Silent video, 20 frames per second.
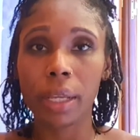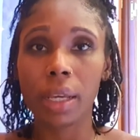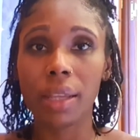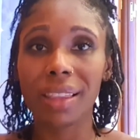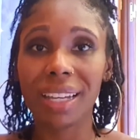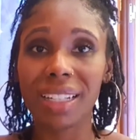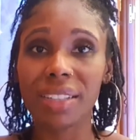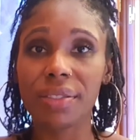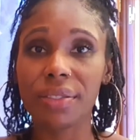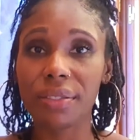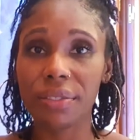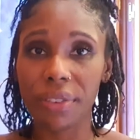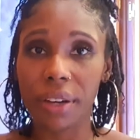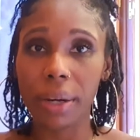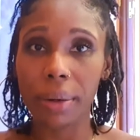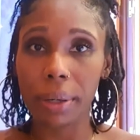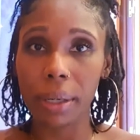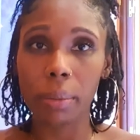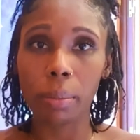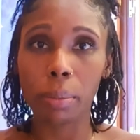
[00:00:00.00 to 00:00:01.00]
That's
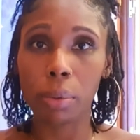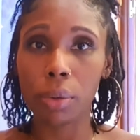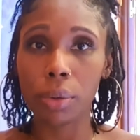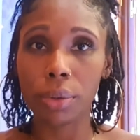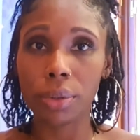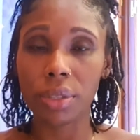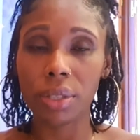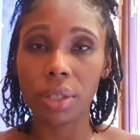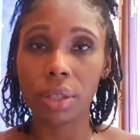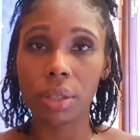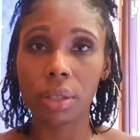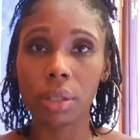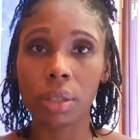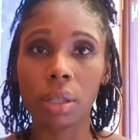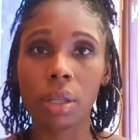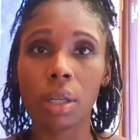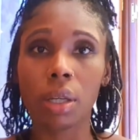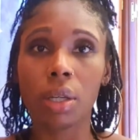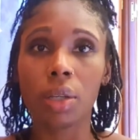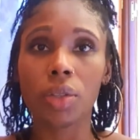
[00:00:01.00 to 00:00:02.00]
very important.
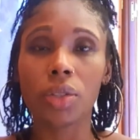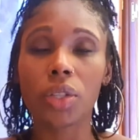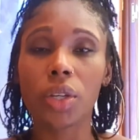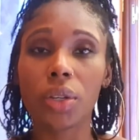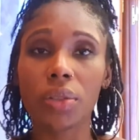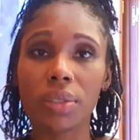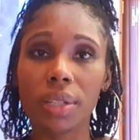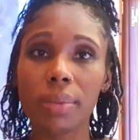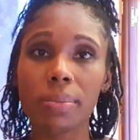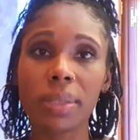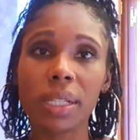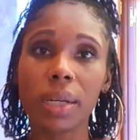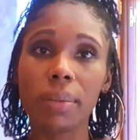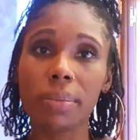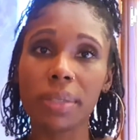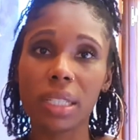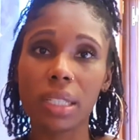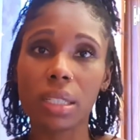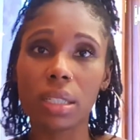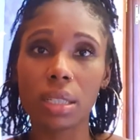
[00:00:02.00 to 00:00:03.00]
So
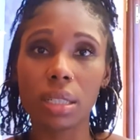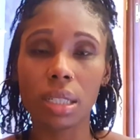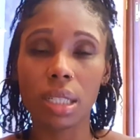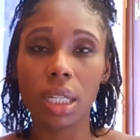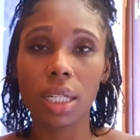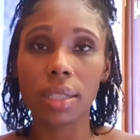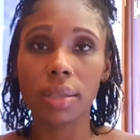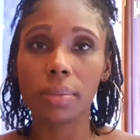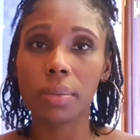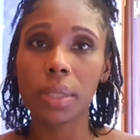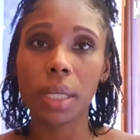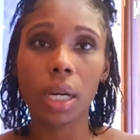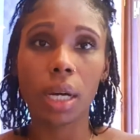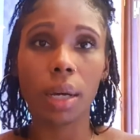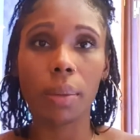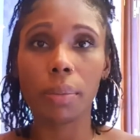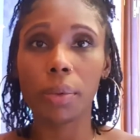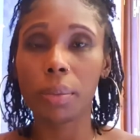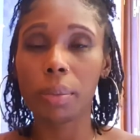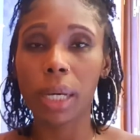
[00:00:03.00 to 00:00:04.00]
sometimes this can take some
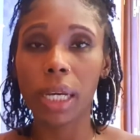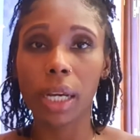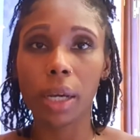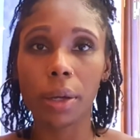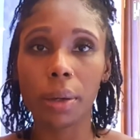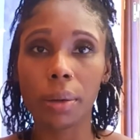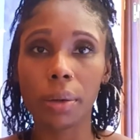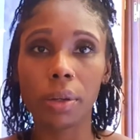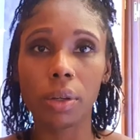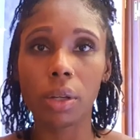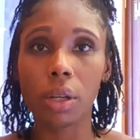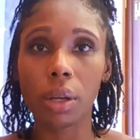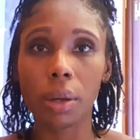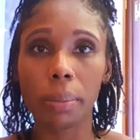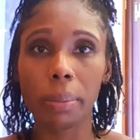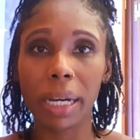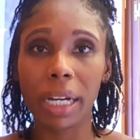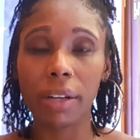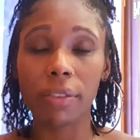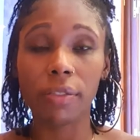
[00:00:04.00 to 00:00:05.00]
time. You might go, you know,
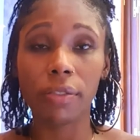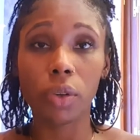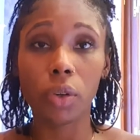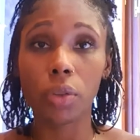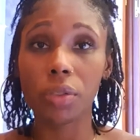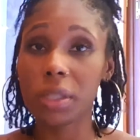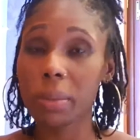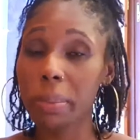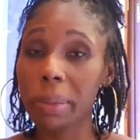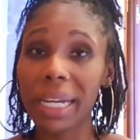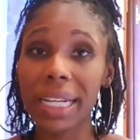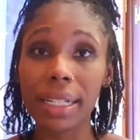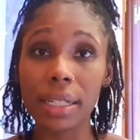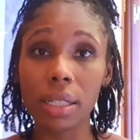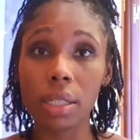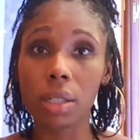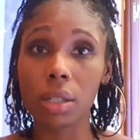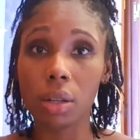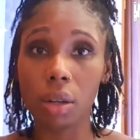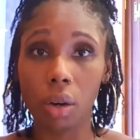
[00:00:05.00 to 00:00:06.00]
back and forth
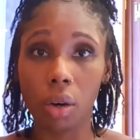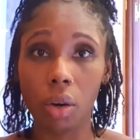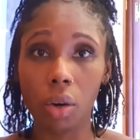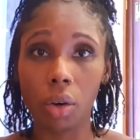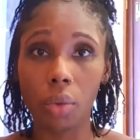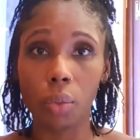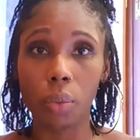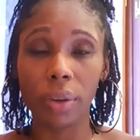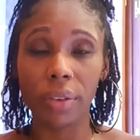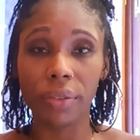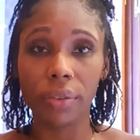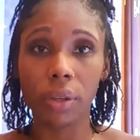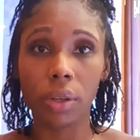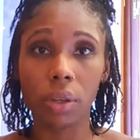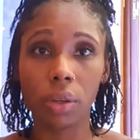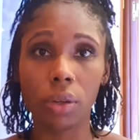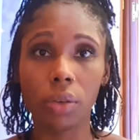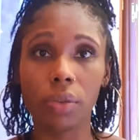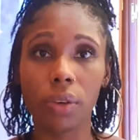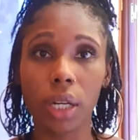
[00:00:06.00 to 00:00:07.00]
depending on whether
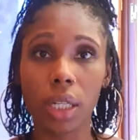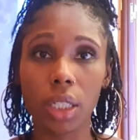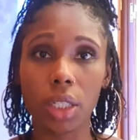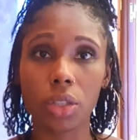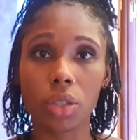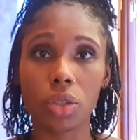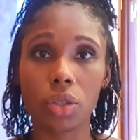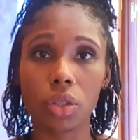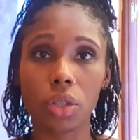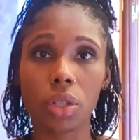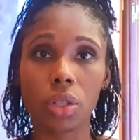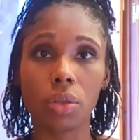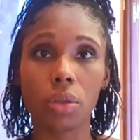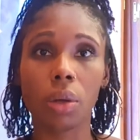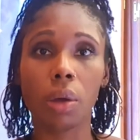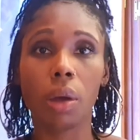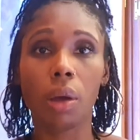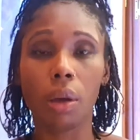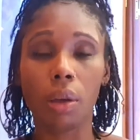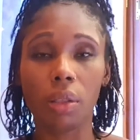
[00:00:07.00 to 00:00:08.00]
you've understood
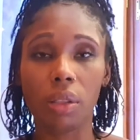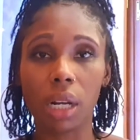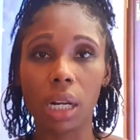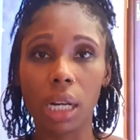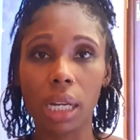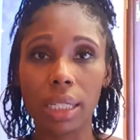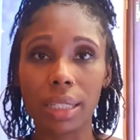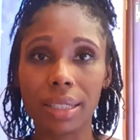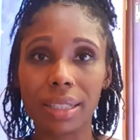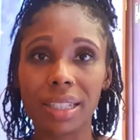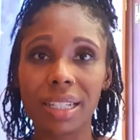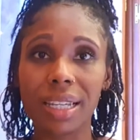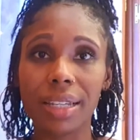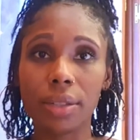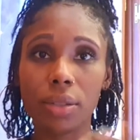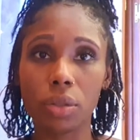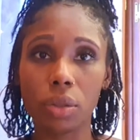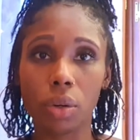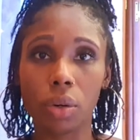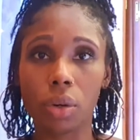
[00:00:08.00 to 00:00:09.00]
the client's
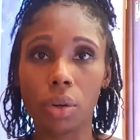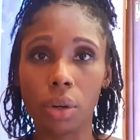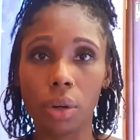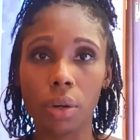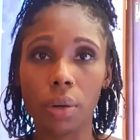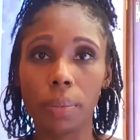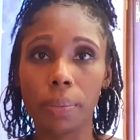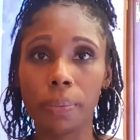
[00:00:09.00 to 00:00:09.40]
needs or not.